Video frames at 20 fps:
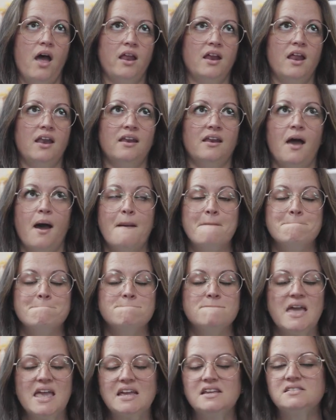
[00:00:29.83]
an
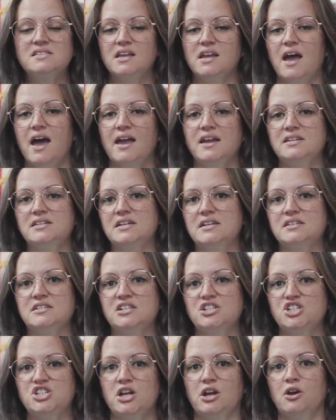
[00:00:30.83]
amazing idea
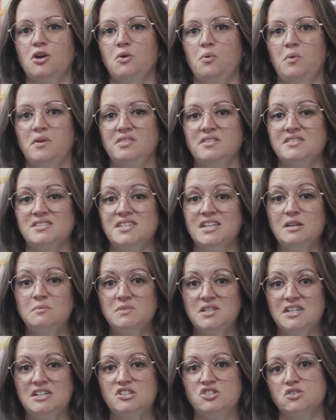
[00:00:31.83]
to share it with the
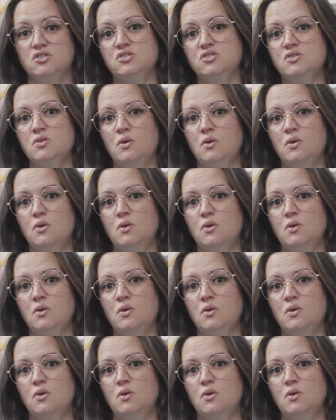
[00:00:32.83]
STEAM teachers